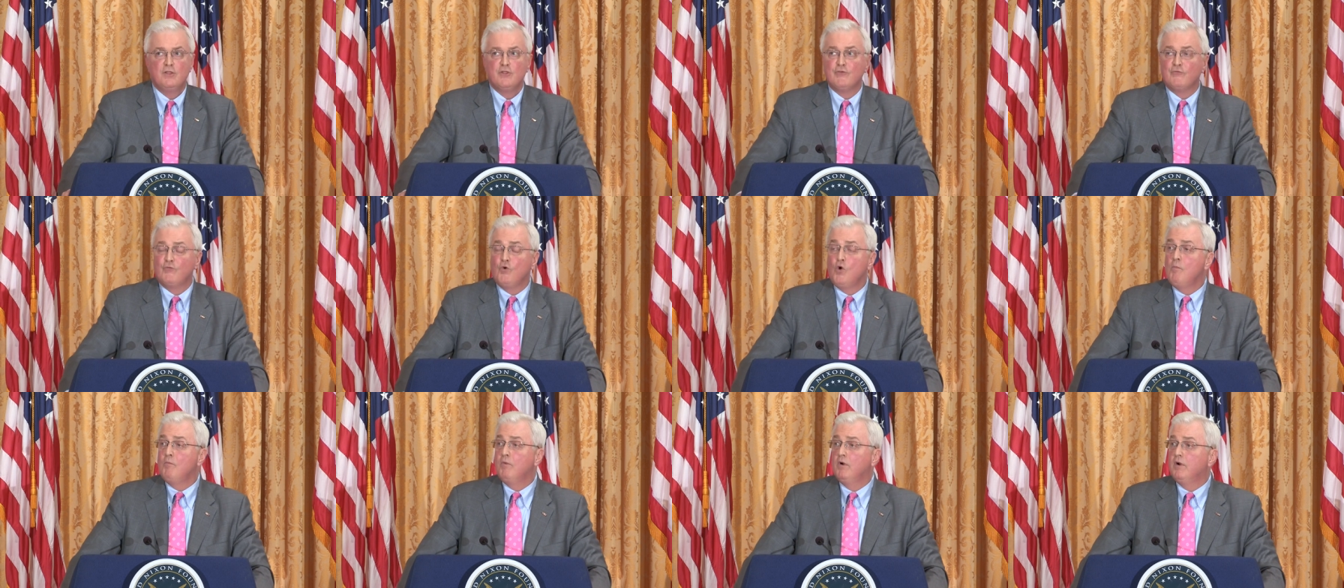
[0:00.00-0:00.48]
The
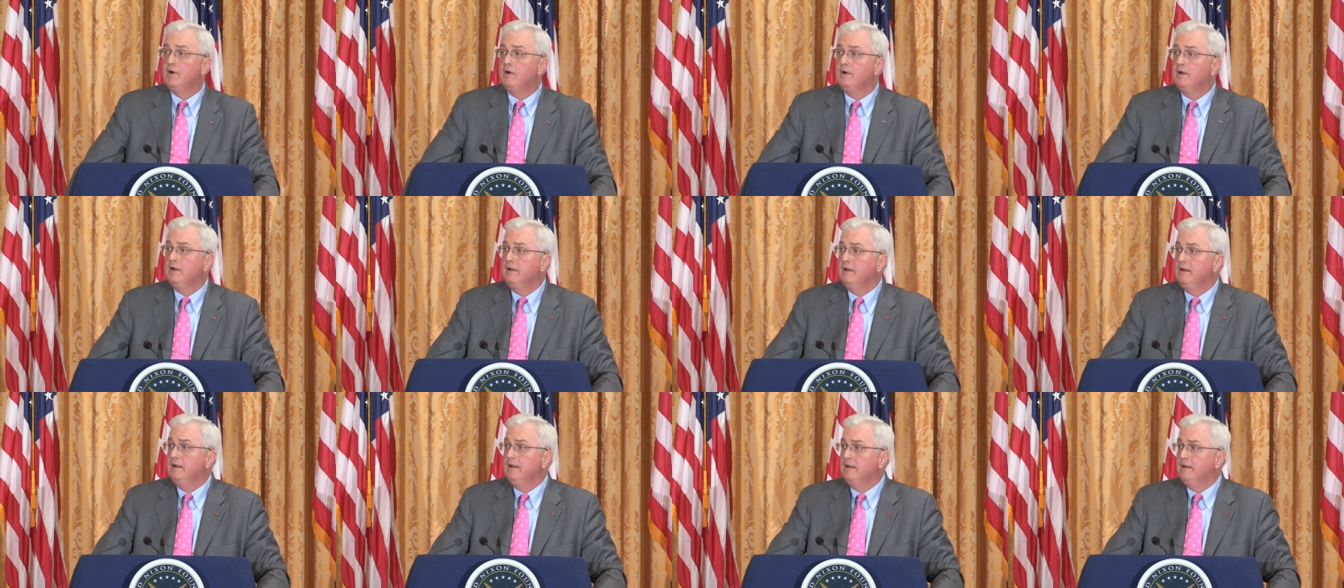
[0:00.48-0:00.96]
former
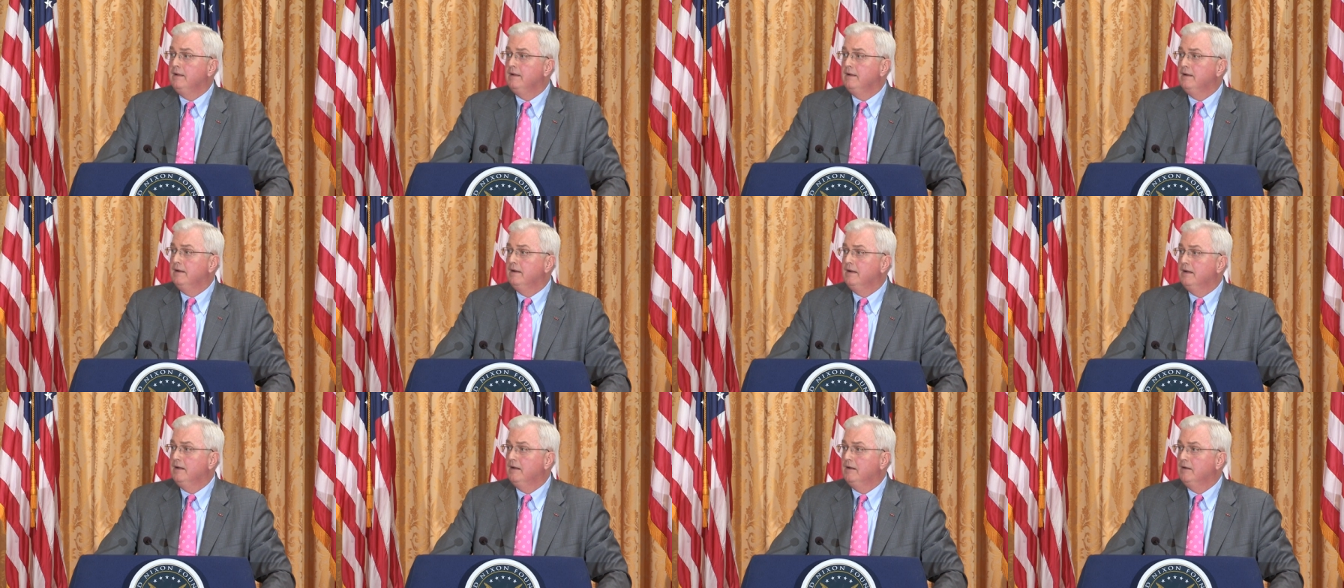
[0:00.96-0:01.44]

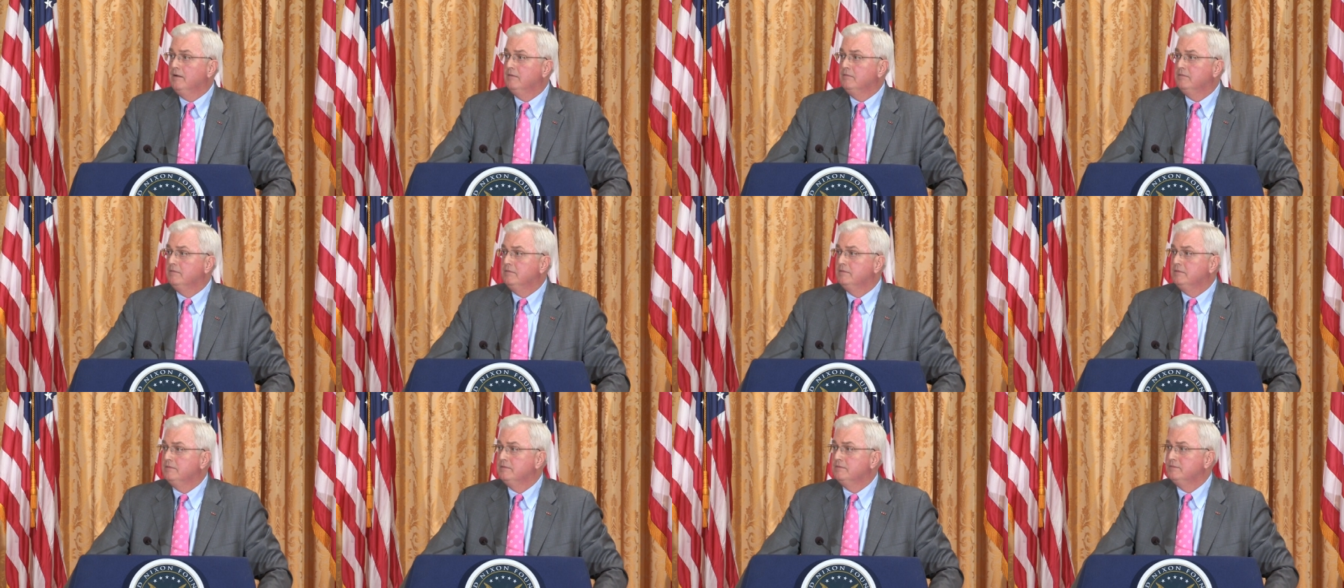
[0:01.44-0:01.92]
uh,
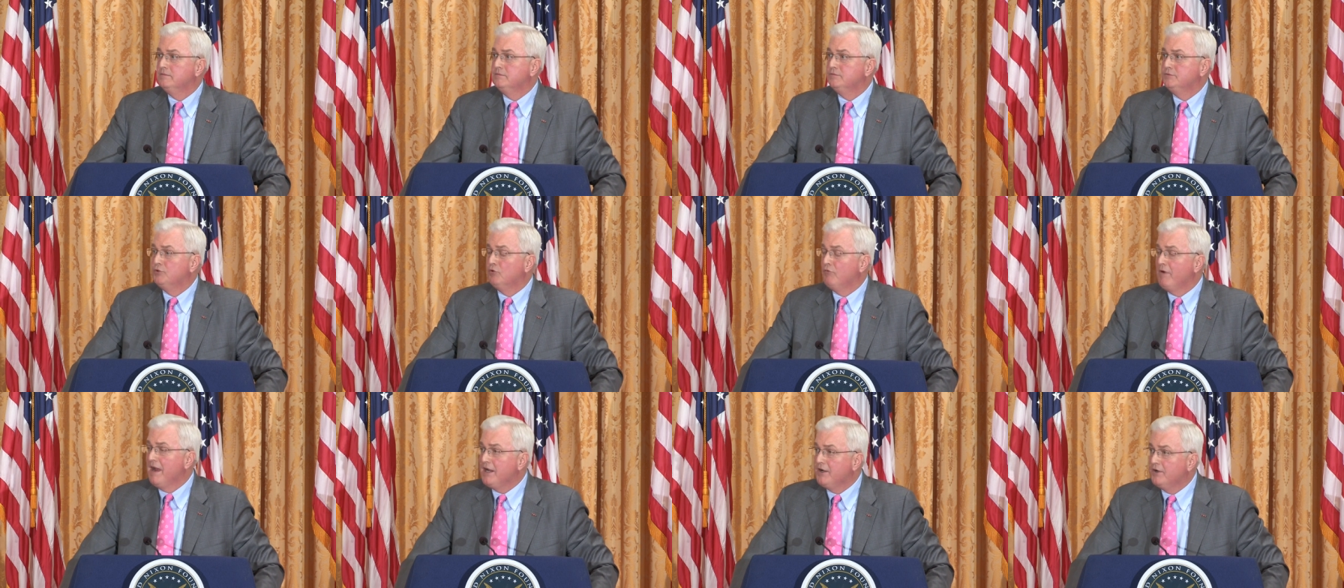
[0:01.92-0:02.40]

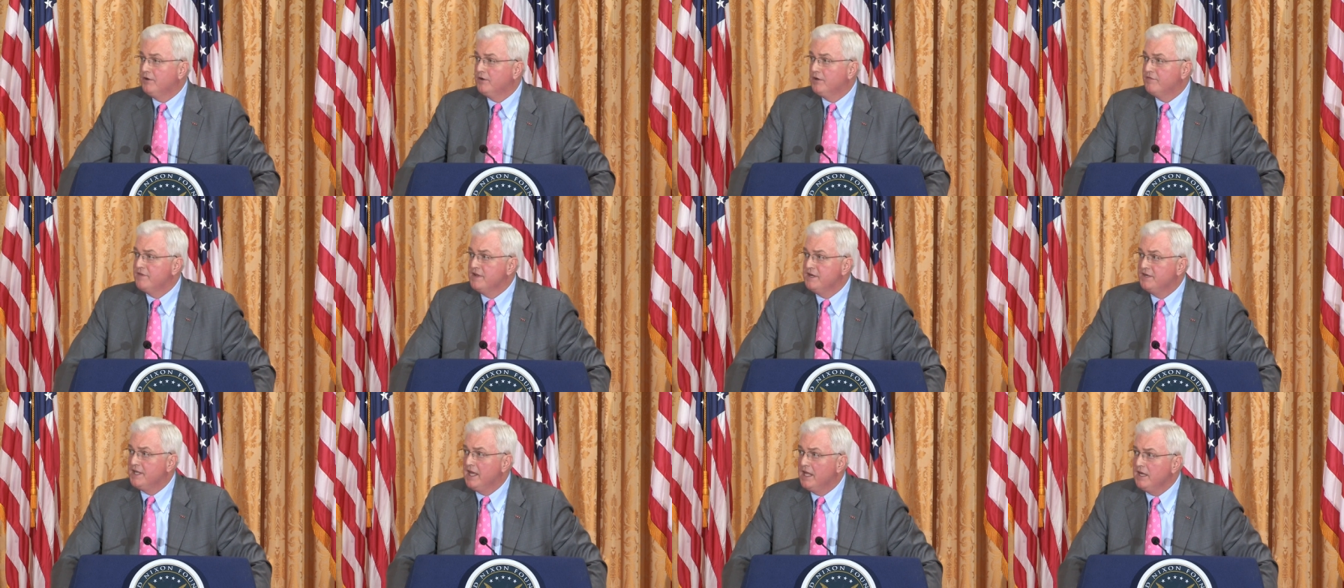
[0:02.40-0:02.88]
director of
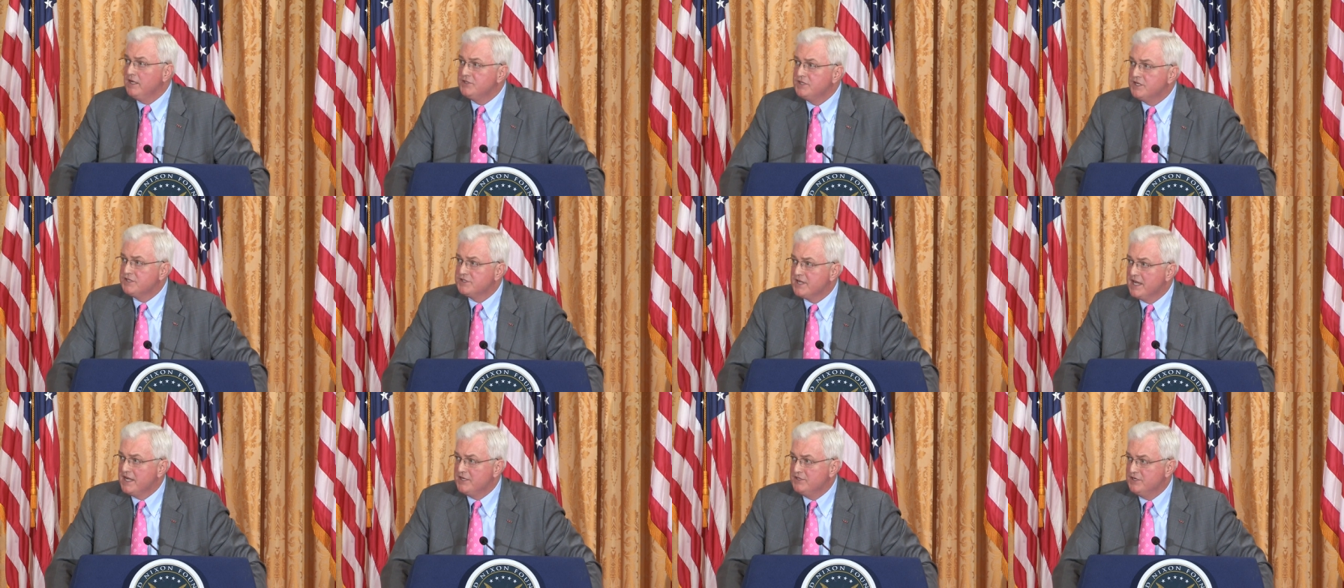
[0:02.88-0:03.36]
the
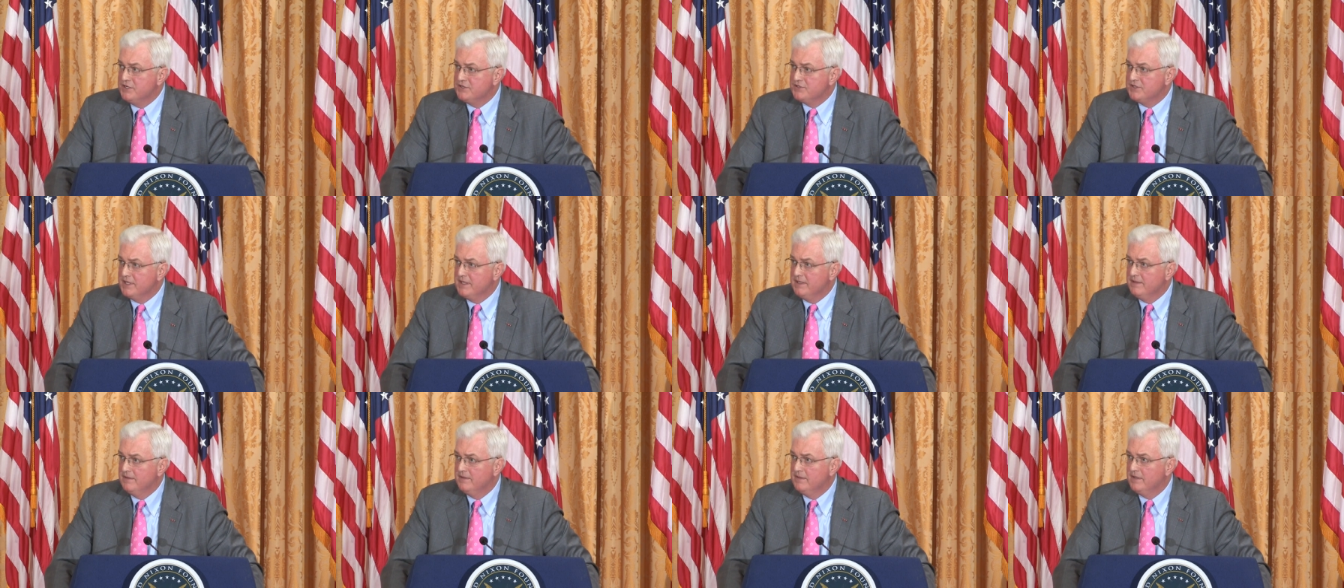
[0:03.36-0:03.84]
intelligence
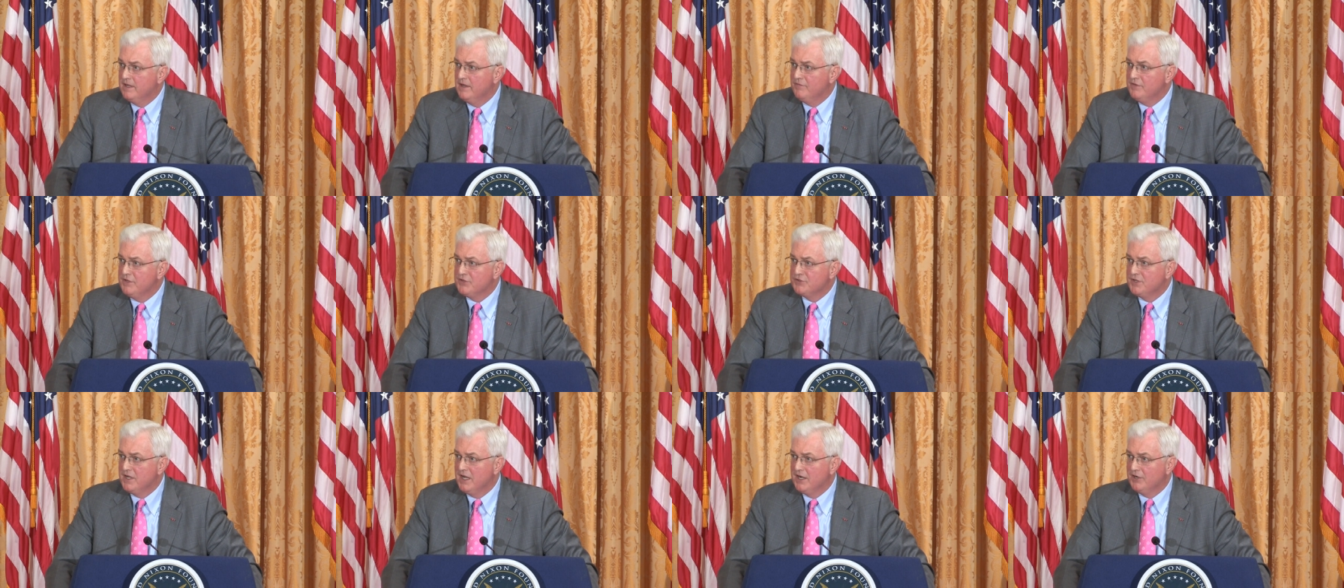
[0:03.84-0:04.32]
agency of
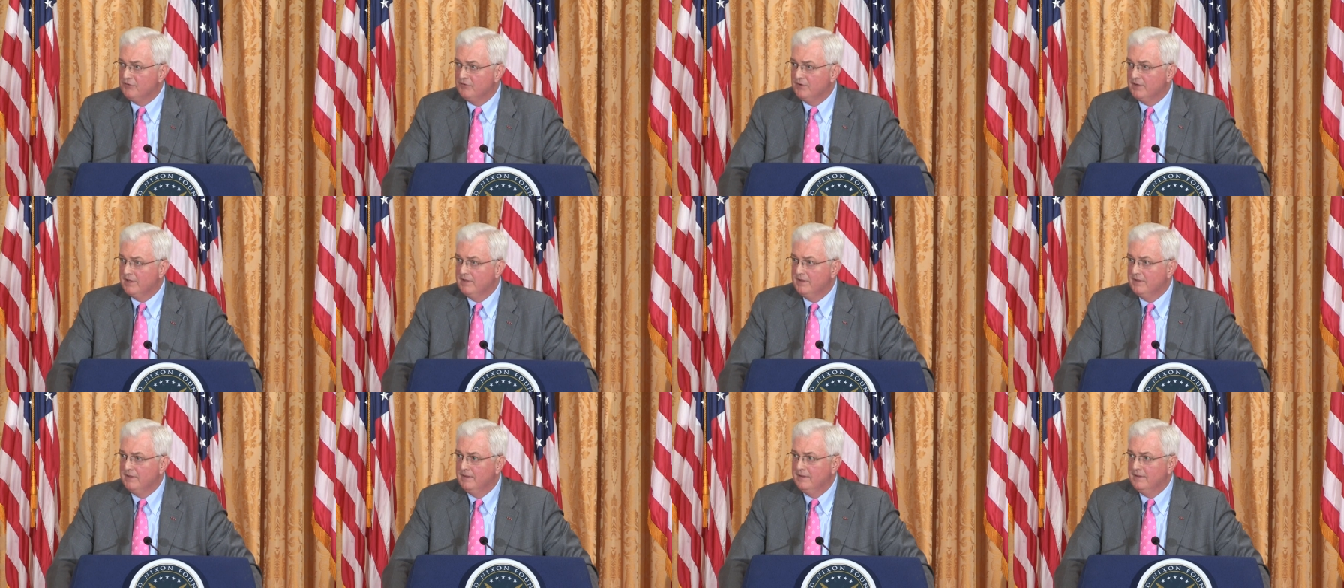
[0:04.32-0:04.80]
this country